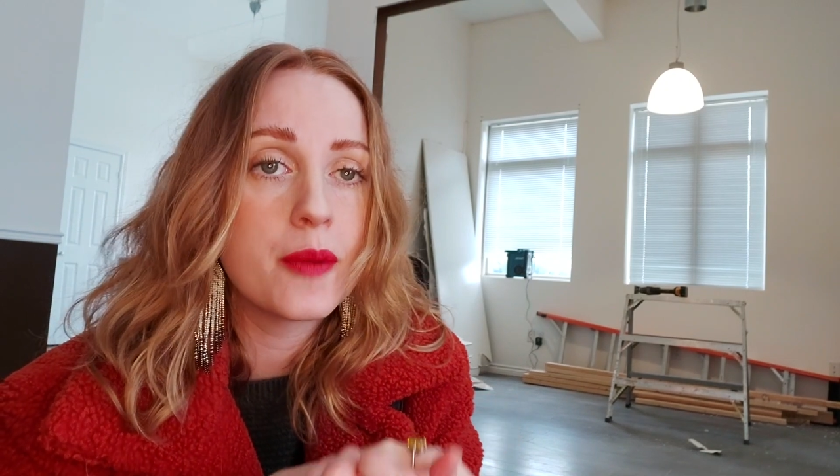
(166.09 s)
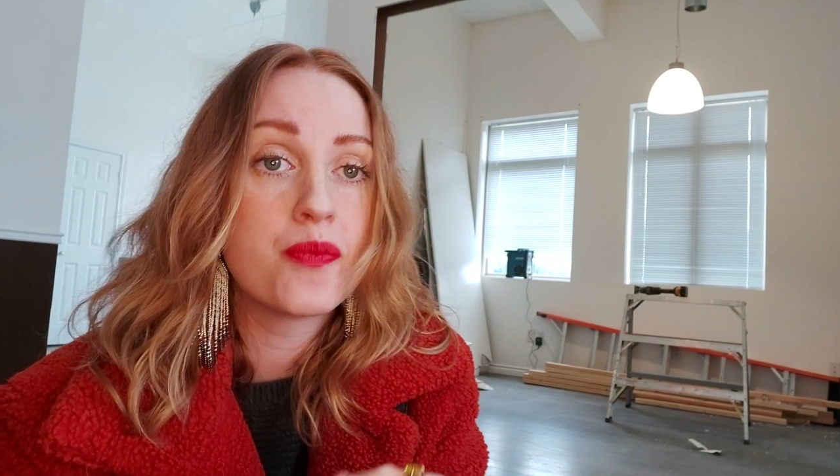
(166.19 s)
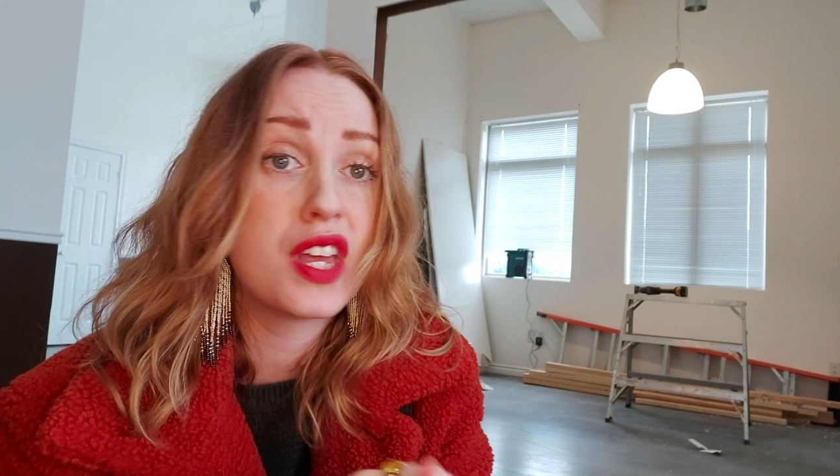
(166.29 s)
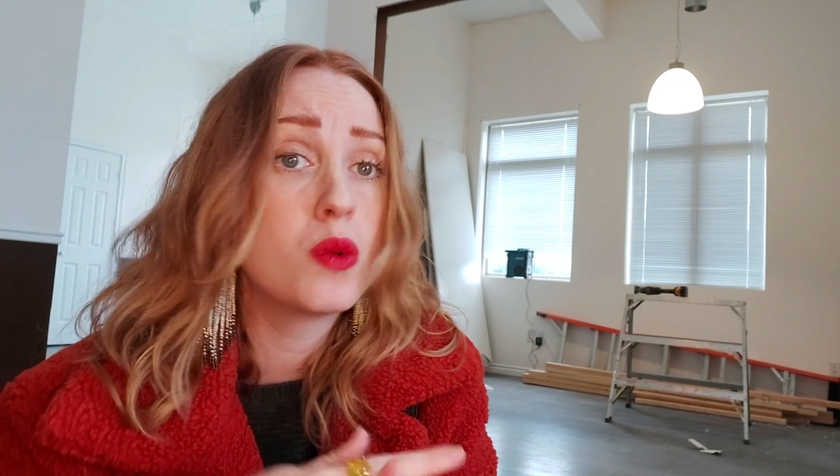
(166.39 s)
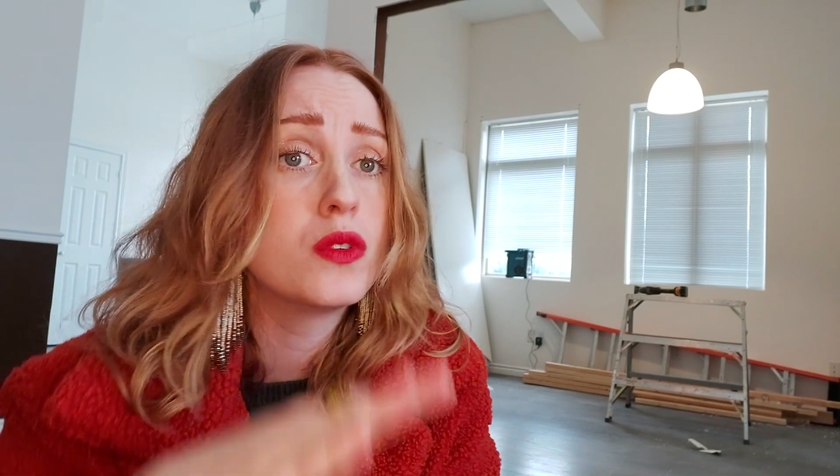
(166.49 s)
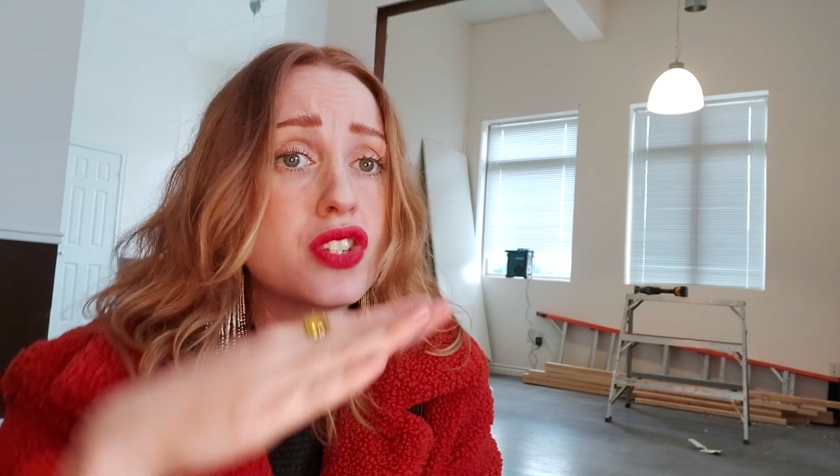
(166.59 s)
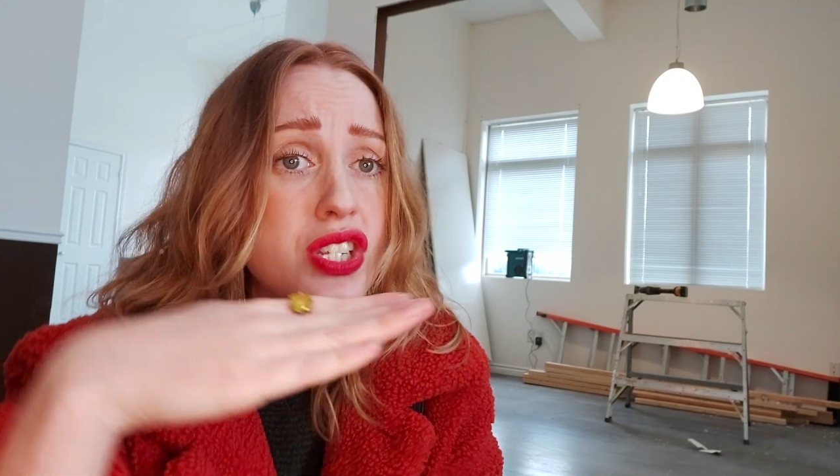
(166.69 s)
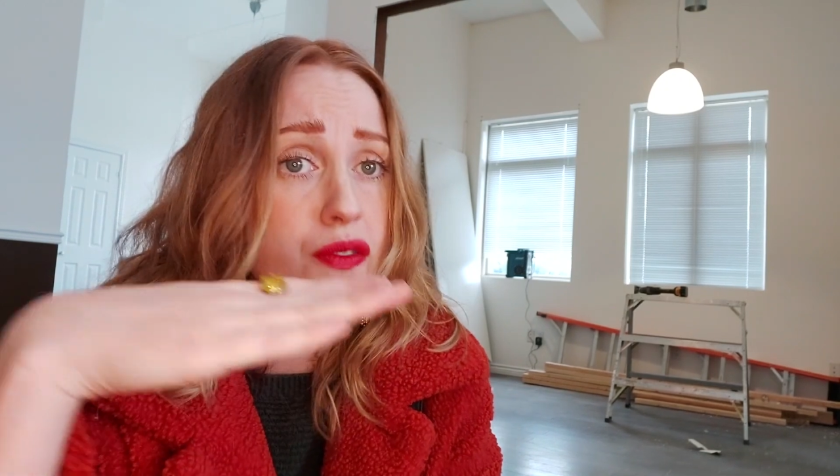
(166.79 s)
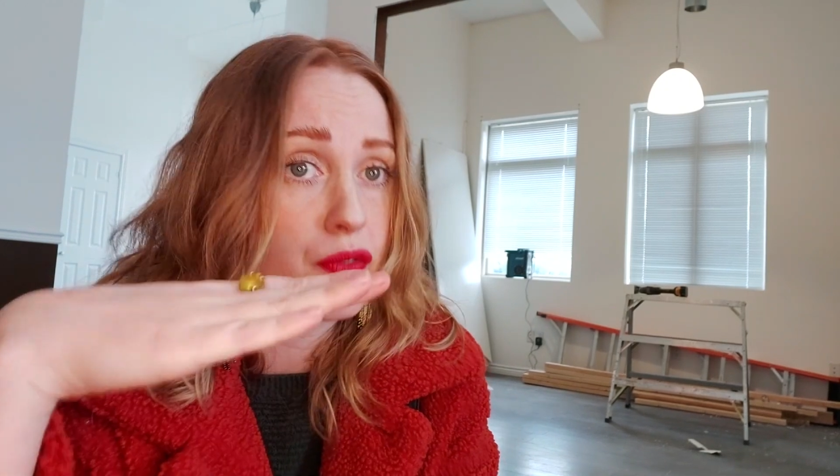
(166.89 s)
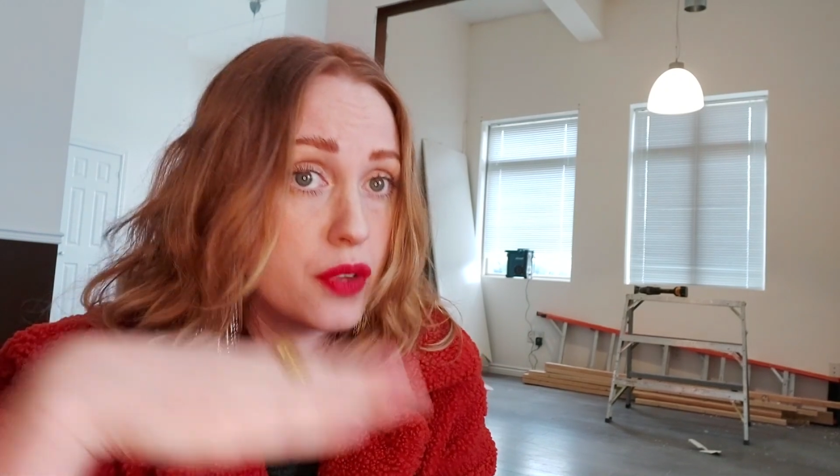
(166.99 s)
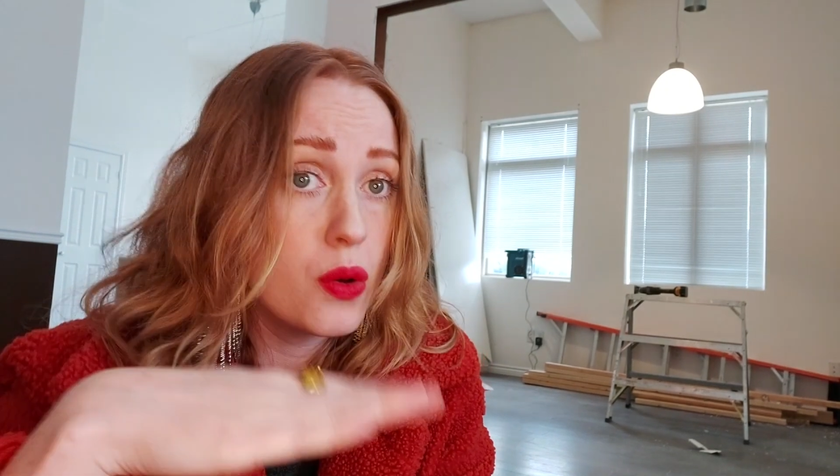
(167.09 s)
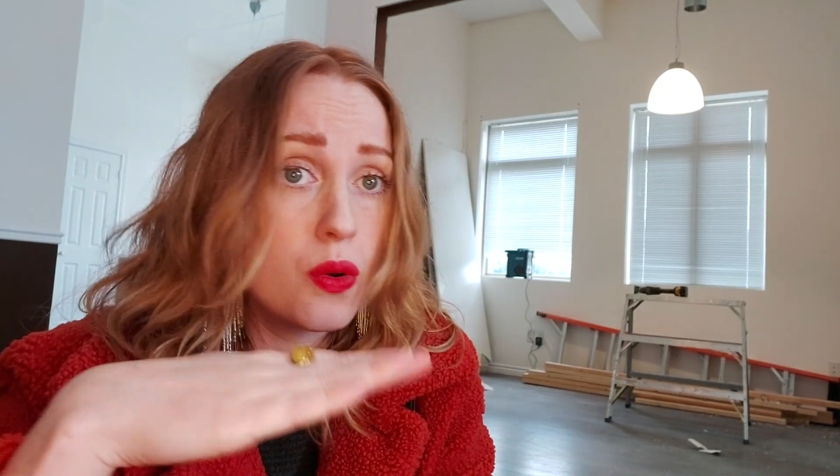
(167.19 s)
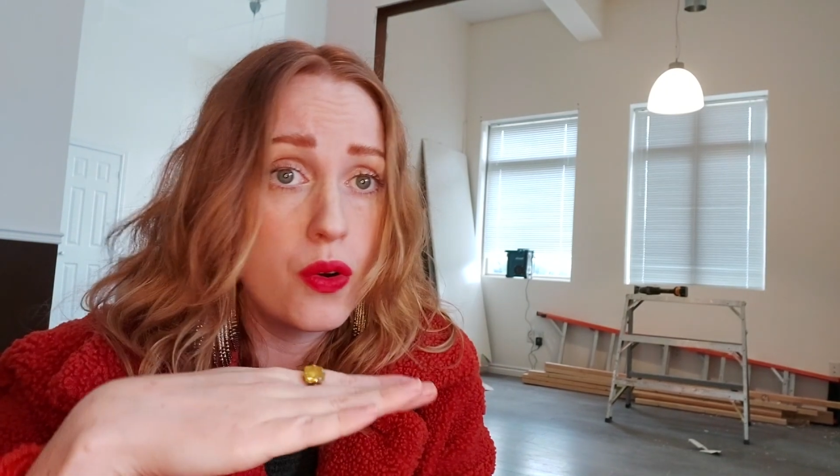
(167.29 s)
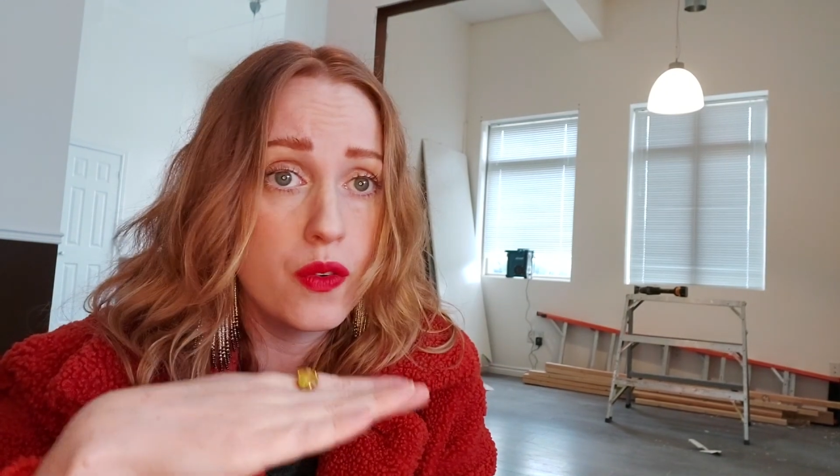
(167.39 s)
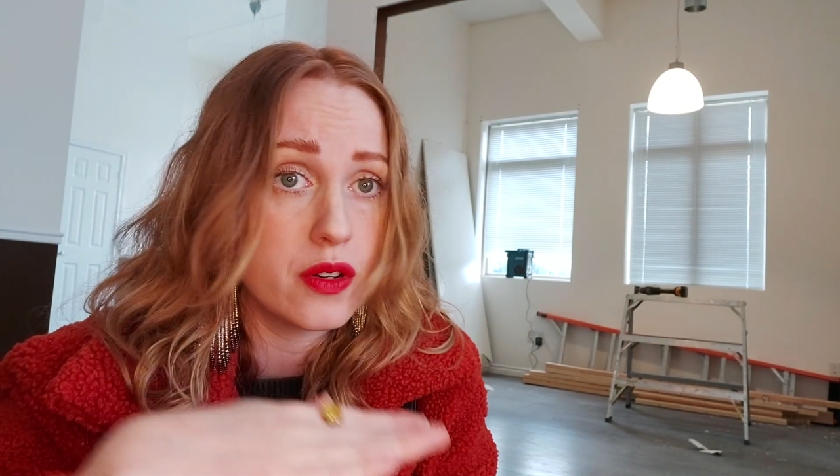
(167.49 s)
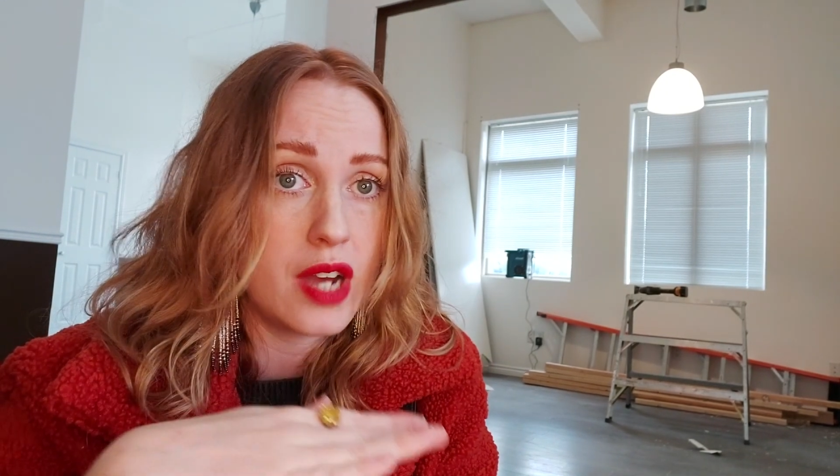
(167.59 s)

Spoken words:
that will just float over